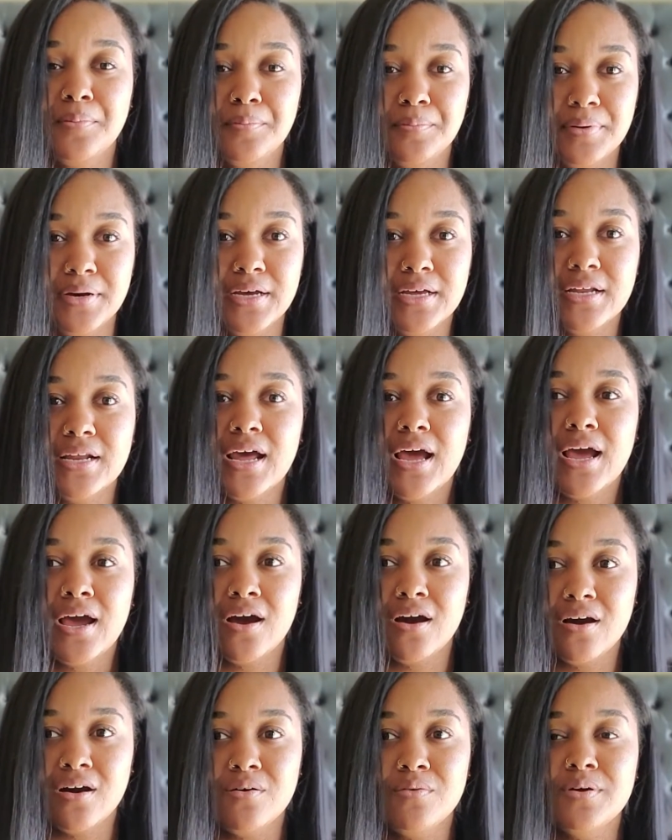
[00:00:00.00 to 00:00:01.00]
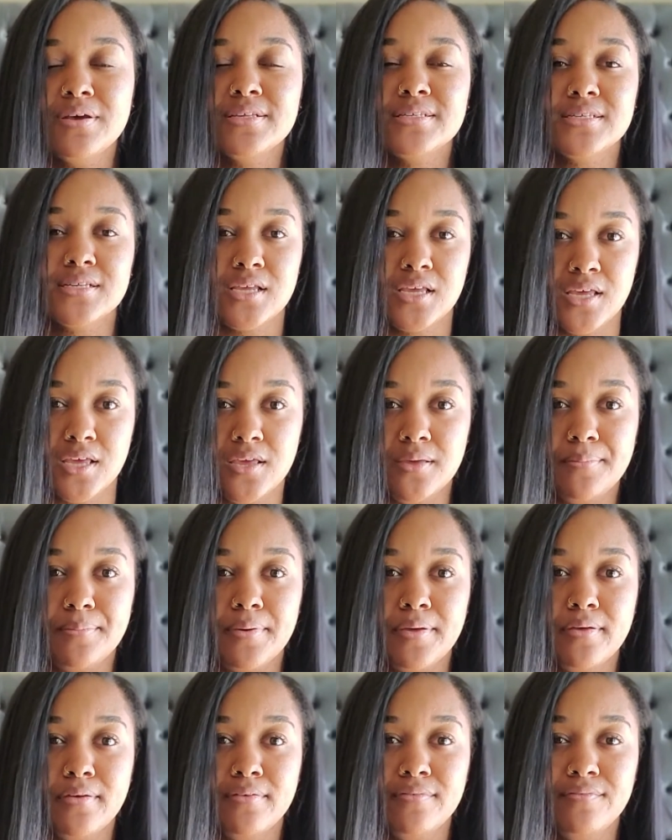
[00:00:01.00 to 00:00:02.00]
But I always keep
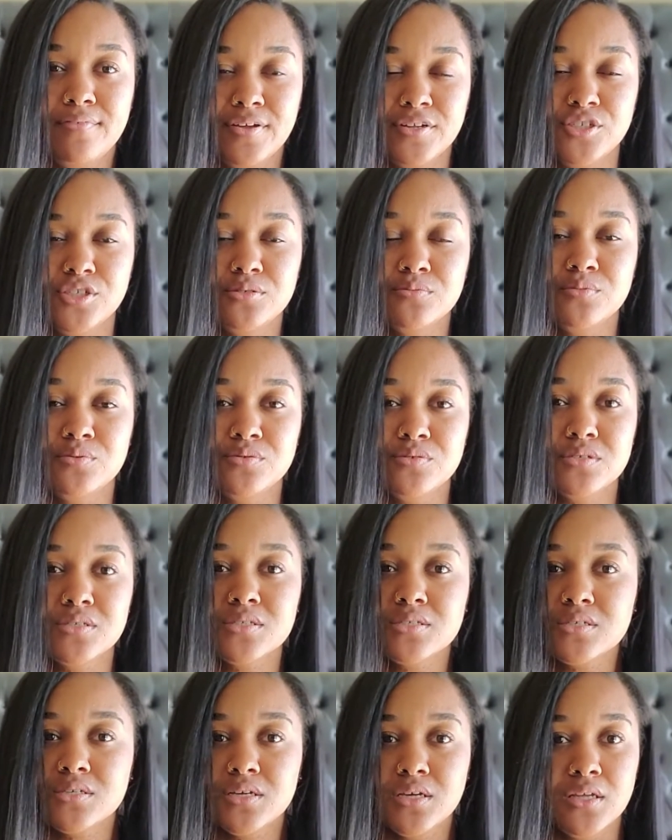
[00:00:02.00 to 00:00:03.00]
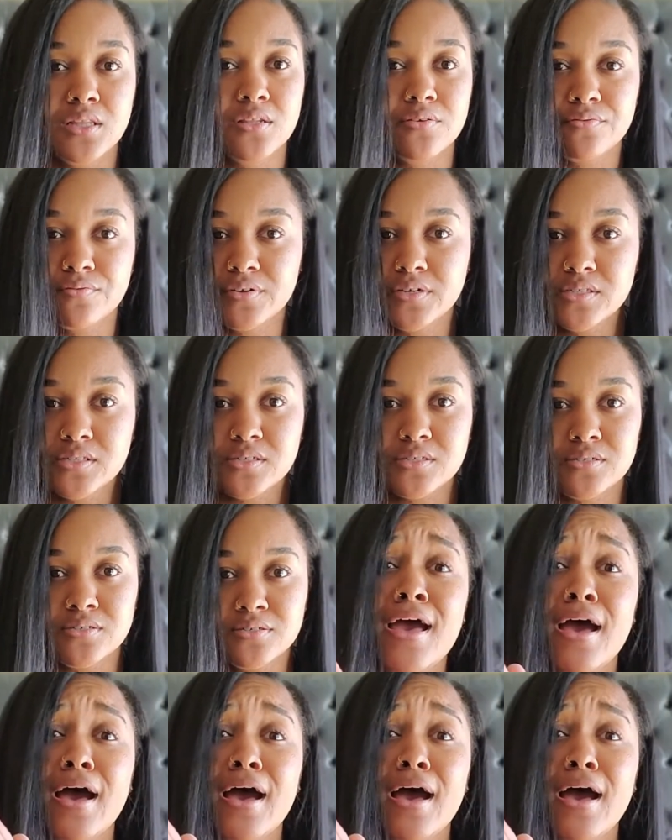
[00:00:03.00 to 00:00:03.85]
vegetables in the freezer.